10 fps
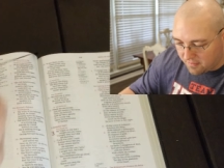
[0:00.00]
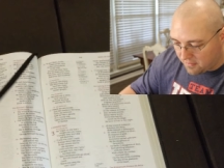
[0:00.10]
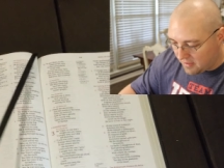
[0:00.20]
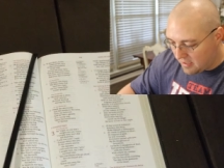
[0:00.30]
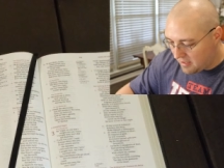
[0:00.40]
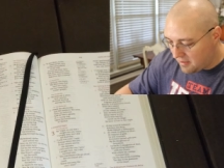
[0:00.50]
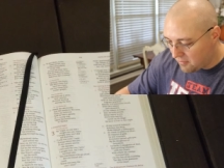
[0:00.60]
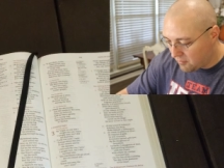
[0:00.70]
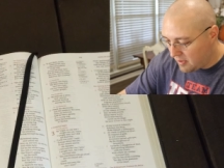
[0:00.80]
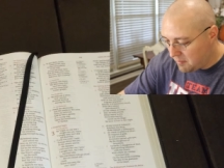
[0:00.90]
the
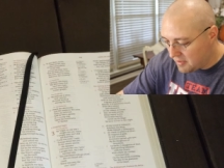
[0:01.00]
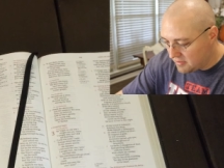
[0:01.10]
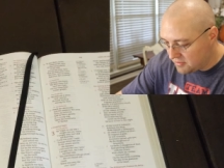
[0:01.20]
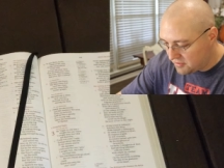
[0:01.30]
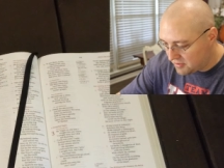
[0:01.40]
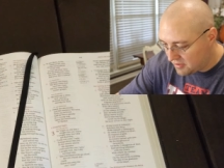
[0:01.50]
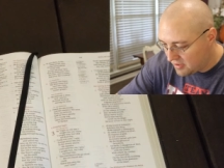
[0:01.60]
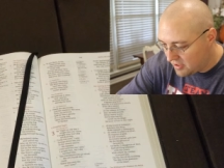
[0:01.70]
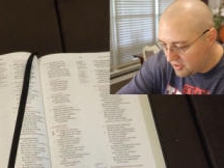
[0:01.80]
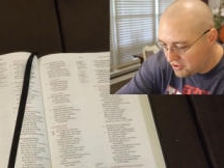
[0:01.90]
ribbons
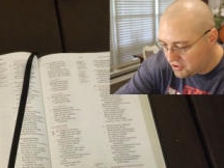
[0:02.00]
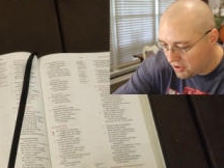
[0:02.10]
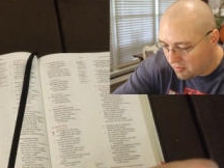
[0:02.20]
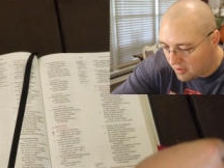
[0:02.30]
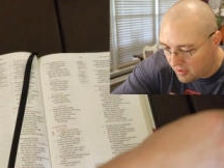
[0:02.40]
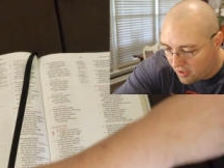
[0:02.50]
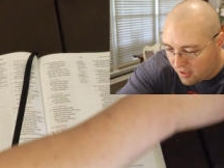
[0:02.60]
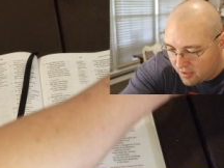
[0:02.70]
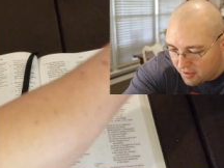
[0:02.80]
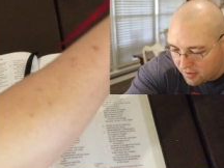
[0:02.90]
show a
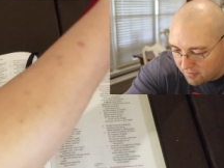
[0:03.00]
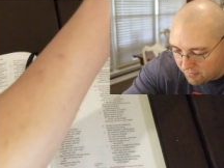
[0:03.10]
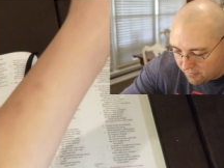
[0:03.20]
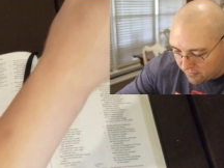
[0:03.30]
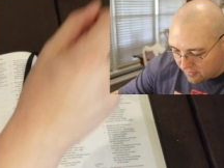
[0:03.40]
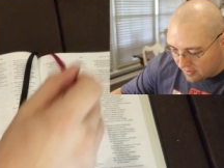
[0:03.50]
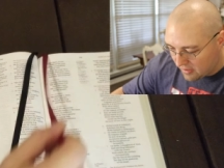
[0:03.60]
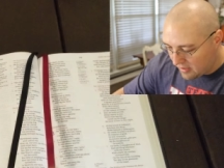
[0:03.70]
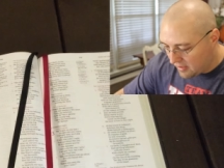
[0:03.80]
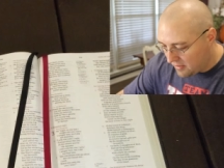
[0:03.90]
lot of
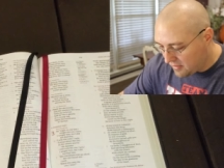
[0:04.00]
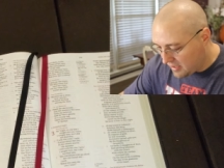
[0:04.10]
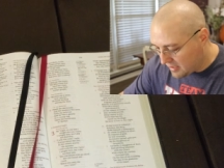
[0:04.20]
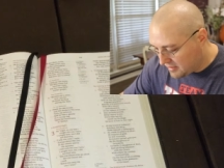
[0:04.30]
the